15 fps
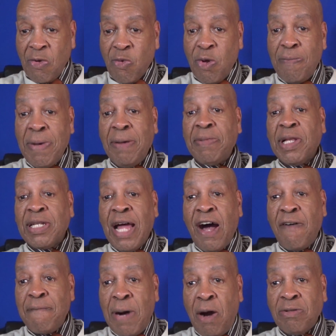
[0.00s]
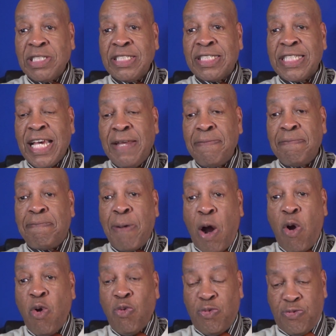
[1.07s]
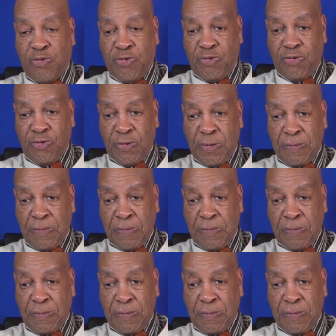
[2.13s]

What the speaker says: Remember, the law of Moses said both